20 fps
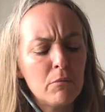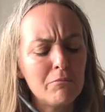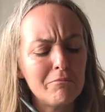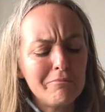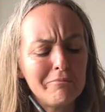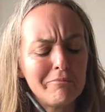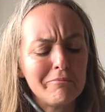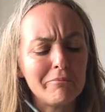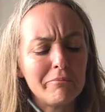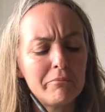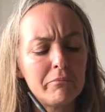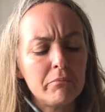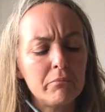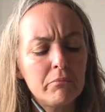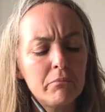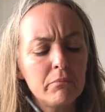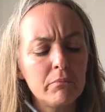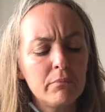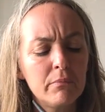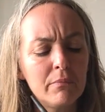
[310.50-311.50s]
who
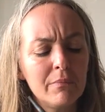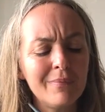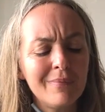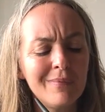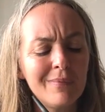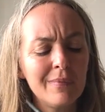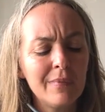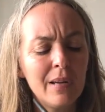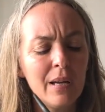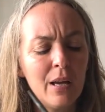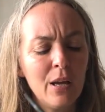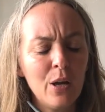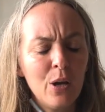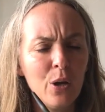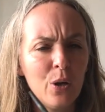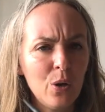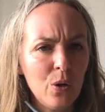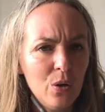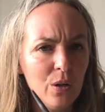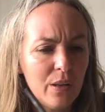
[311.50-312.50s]

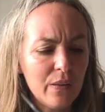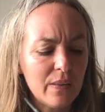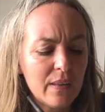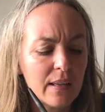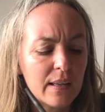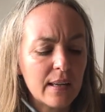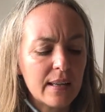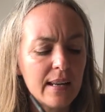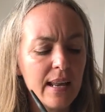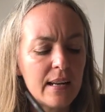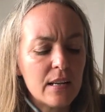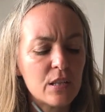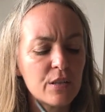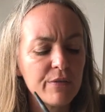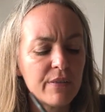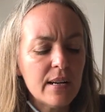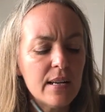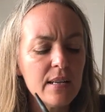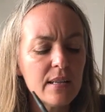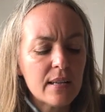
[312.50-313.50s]
do you think Nana's
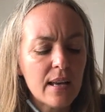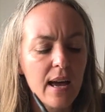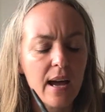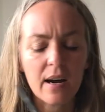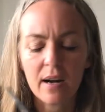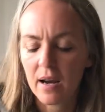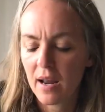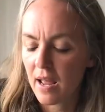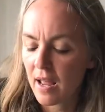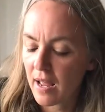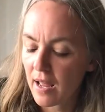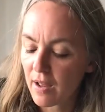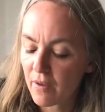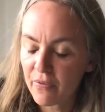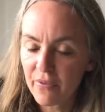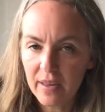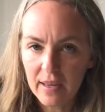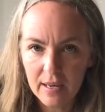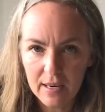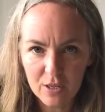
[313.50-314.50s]
friends are
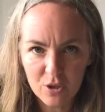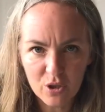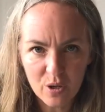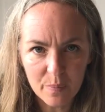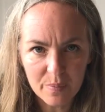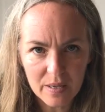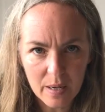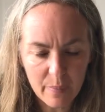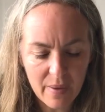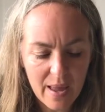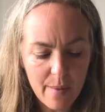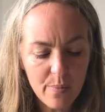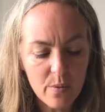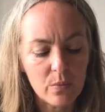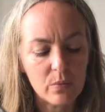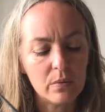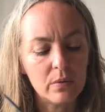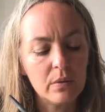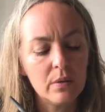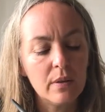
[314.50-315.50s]
if they eat chopped up
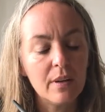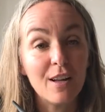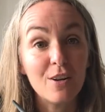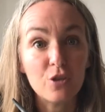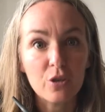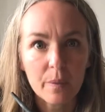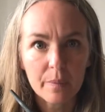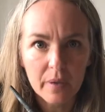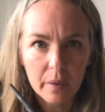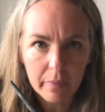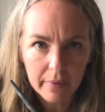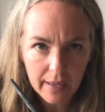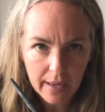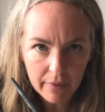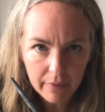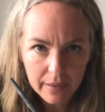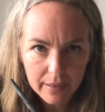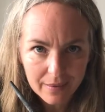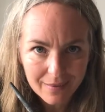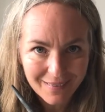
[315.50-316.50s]
apple and chopped up
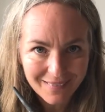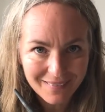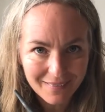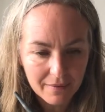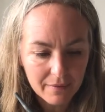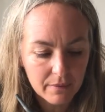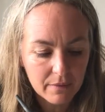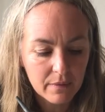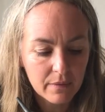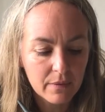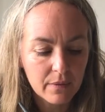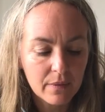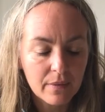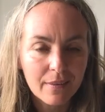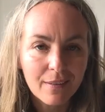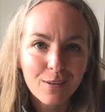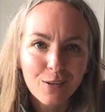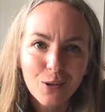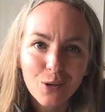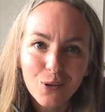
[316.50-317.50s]
carrot?
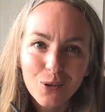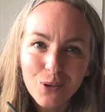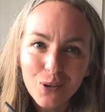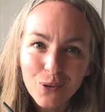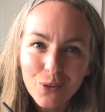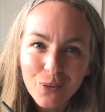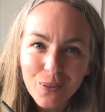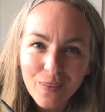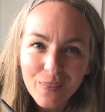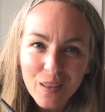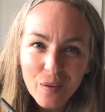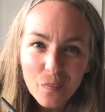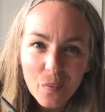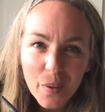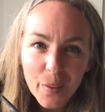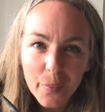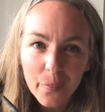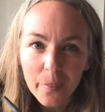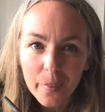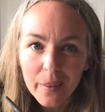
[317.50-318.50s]
Who do you think they
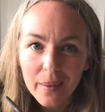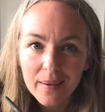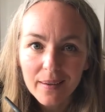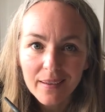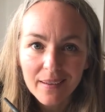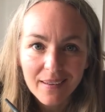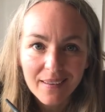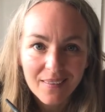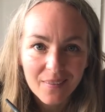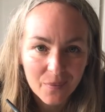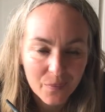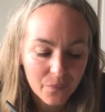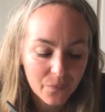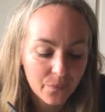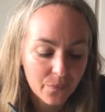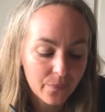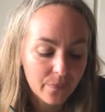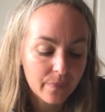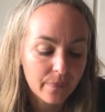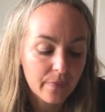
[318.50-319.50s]
might have been?
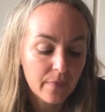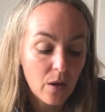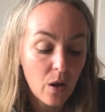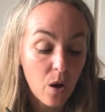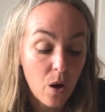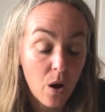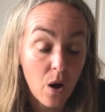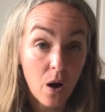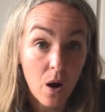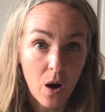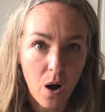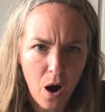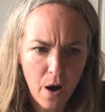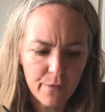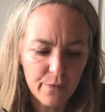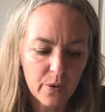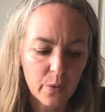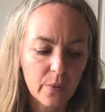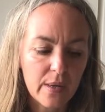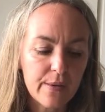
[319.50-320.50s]

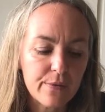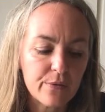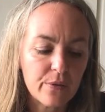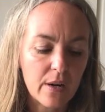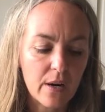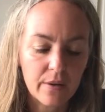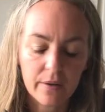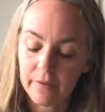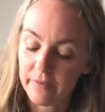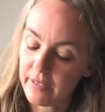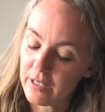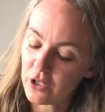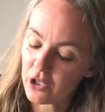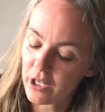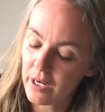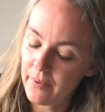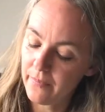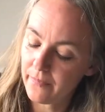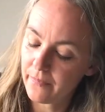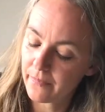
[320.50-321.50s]
Off we went for our
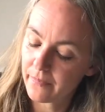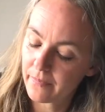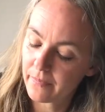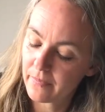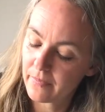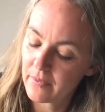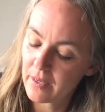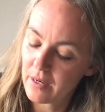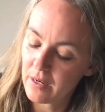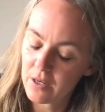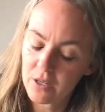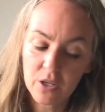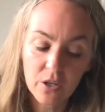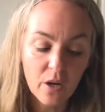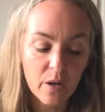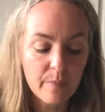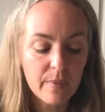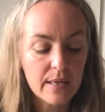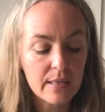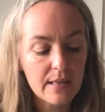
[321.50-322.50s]
adventure to
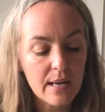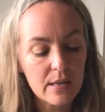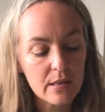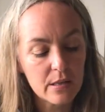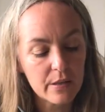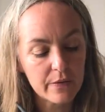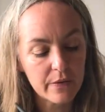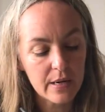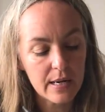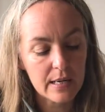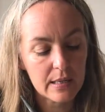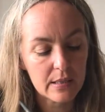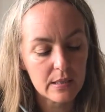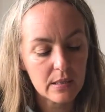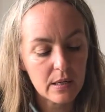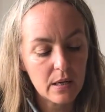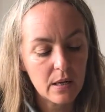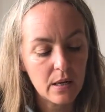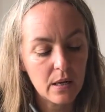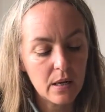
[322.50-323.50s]
go meet Nana's
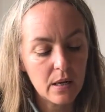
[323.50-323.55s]
friends.